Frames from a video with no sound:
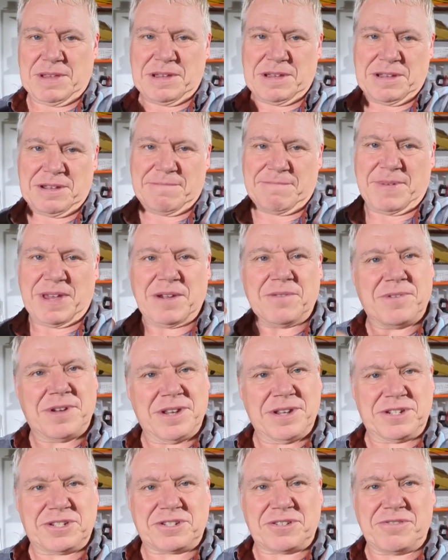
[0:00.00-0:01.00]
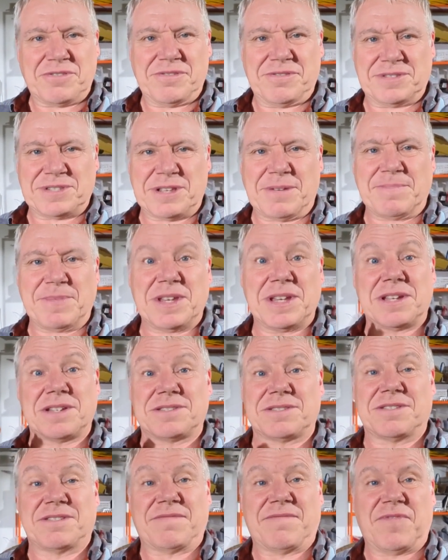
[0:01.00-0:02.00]
I want to show you something
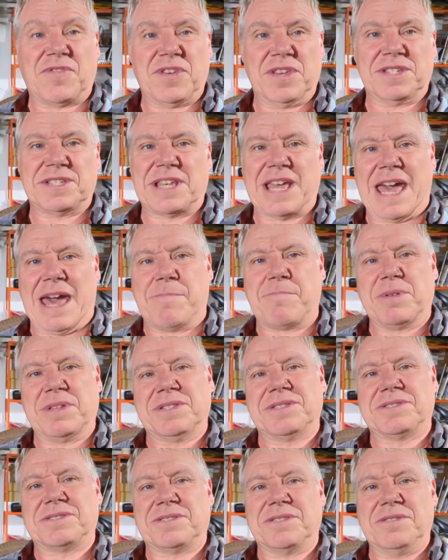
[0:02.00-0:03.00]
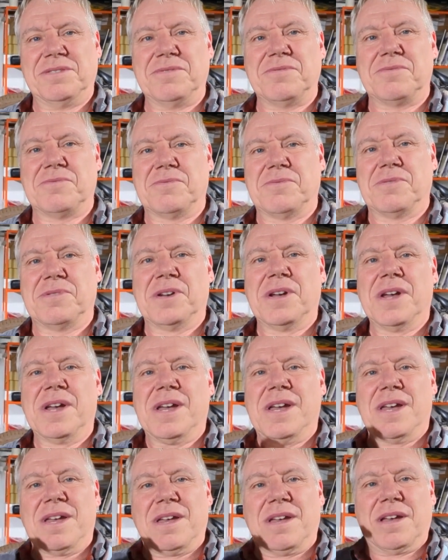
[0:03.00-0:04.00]
because if this happens to you,
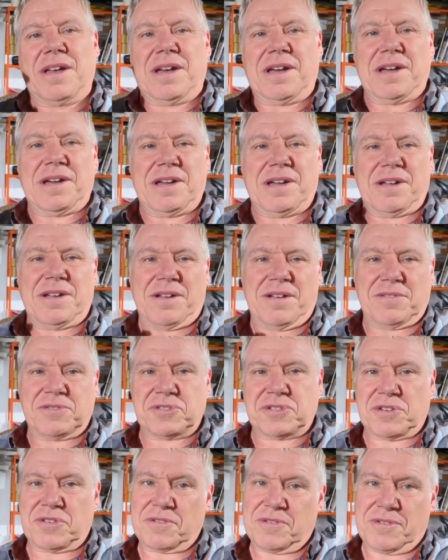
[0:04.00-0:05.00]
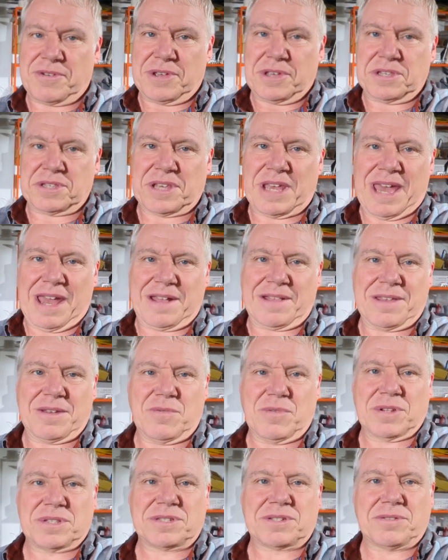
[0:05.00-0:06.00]
I'll show you exactly
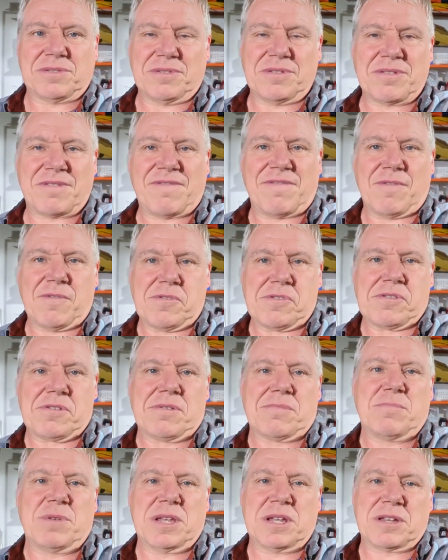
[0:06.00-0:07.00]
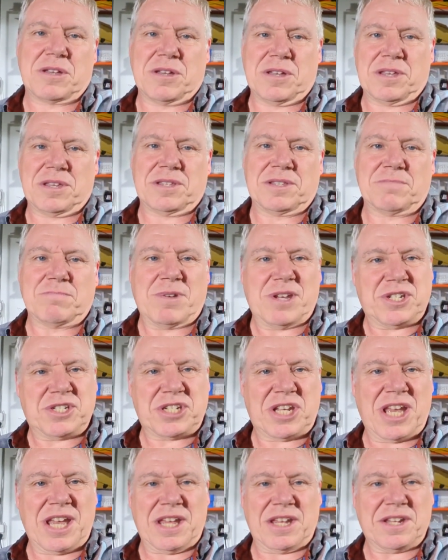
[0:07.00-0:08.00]
what to look for because my
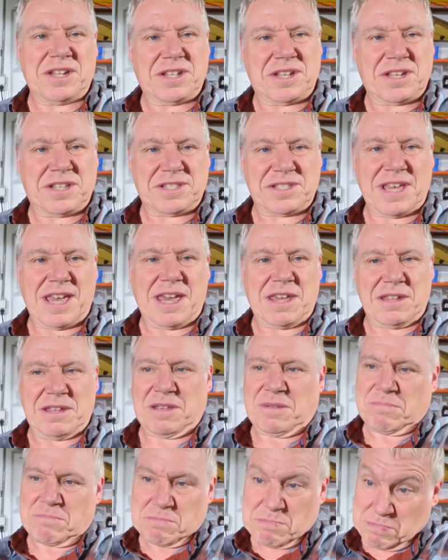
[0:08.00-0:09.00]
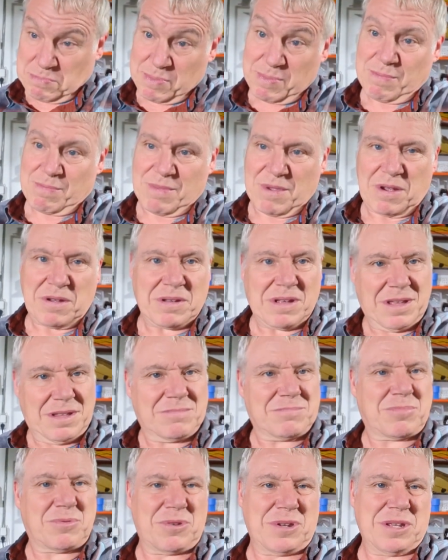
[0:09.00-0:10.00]
chain and cassette are
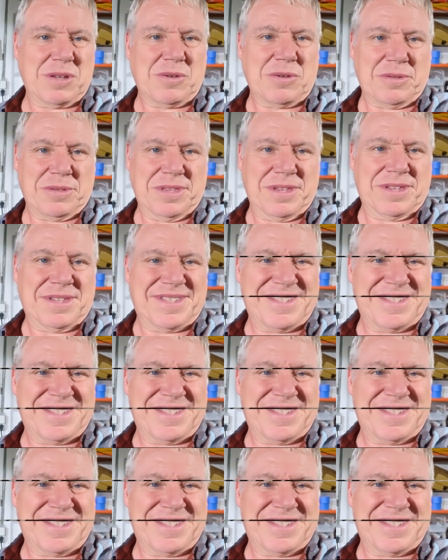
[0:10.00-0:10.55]
getting pretty old.